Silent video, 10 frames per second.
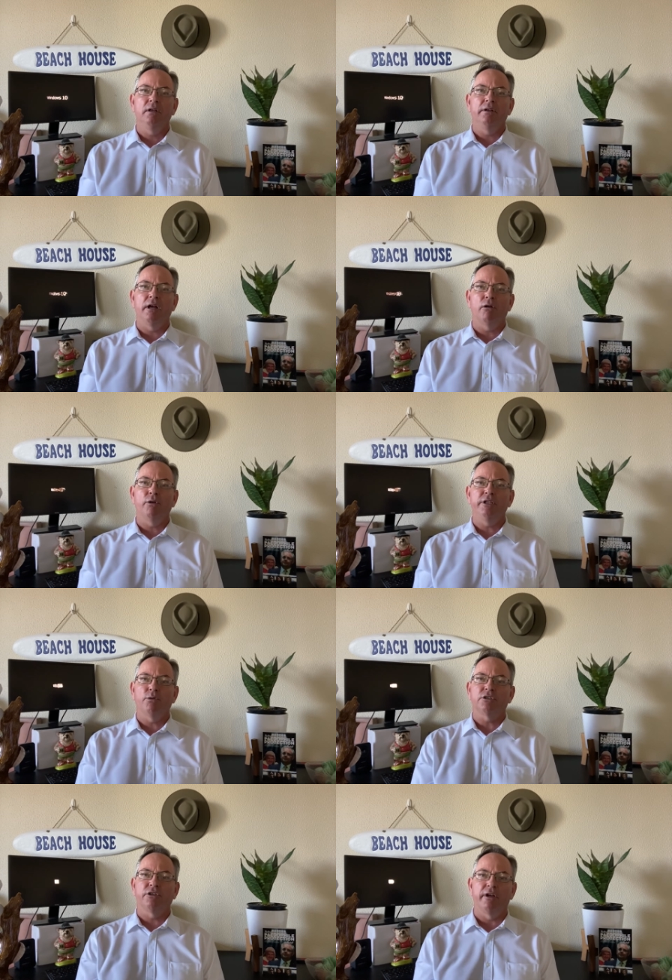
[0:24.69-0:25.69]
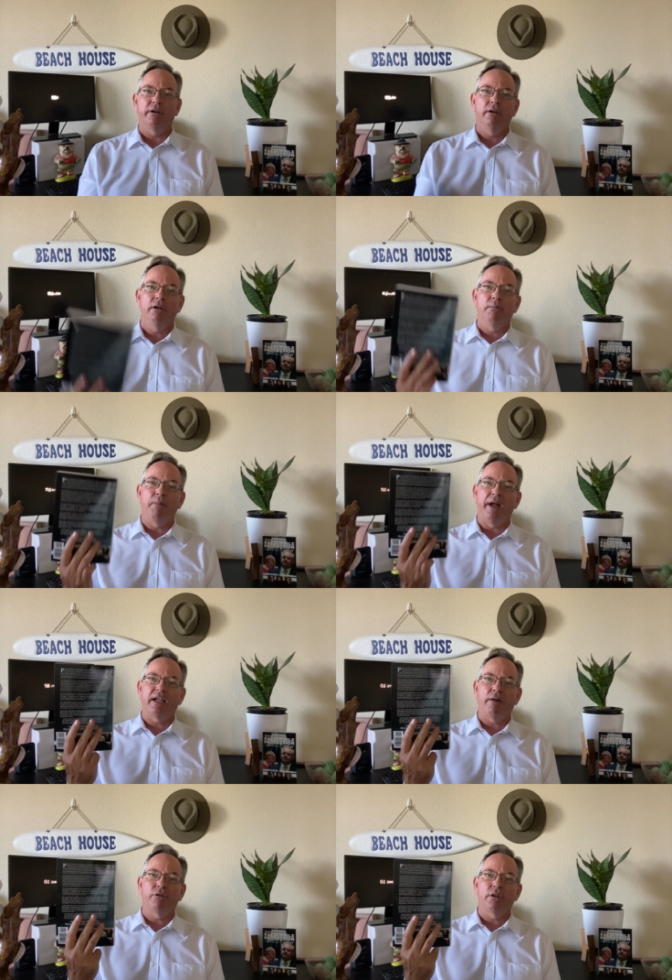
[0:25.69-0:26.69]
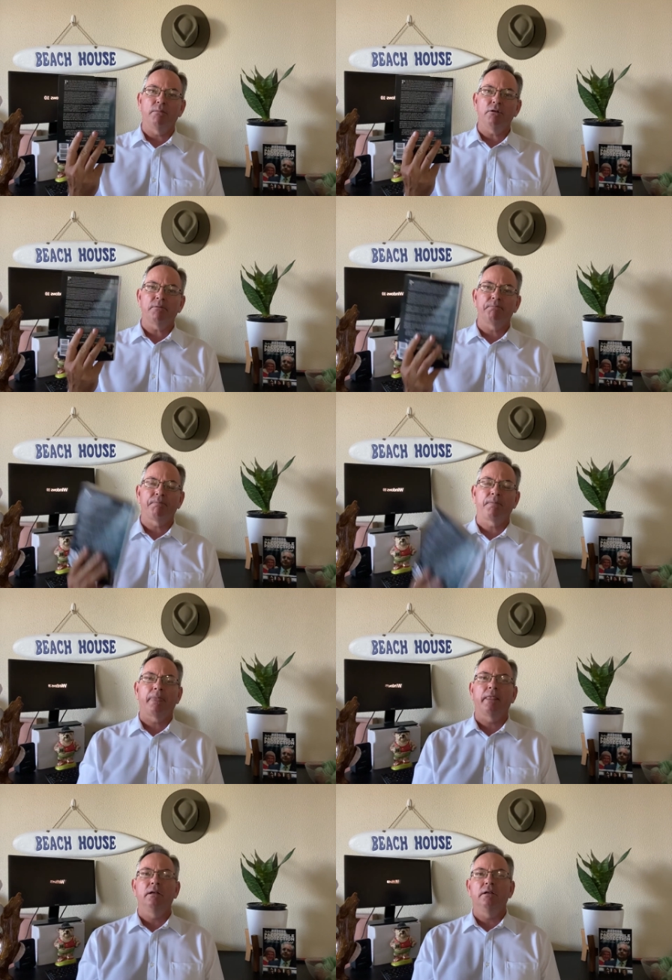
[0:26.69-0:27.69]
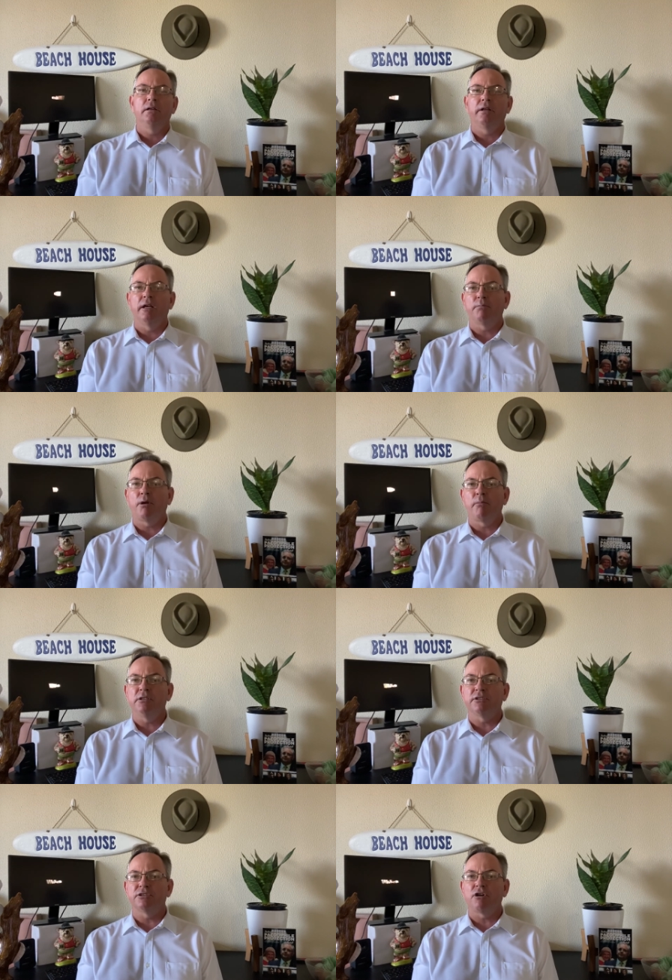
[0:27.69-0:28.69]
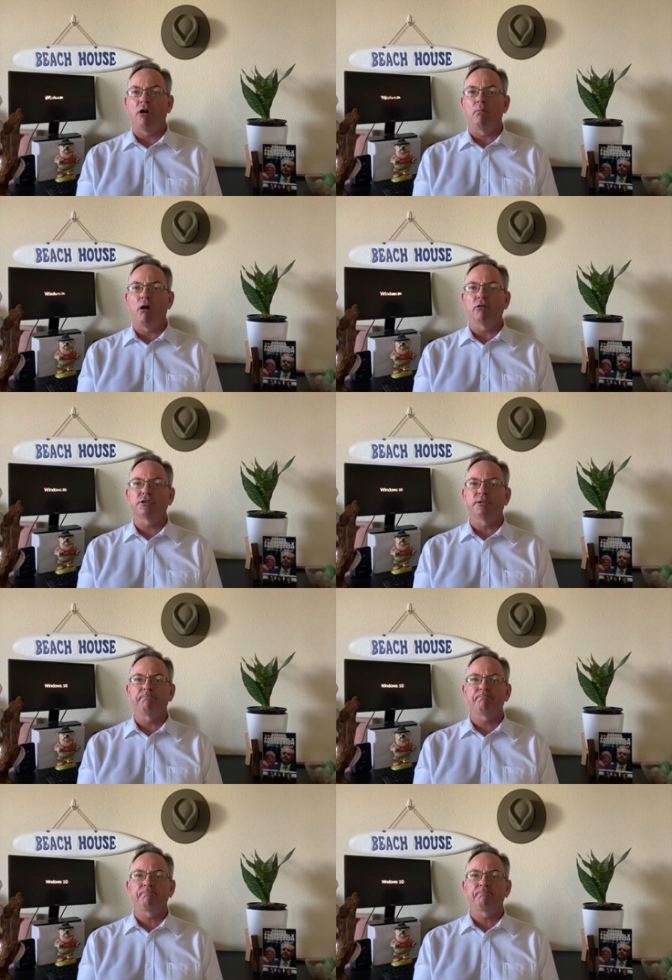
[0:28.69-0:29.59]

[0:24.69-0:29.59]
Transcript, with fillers: Now, I'll read you what's on the back cover of the book. Now, Prime Minister Scott Morrison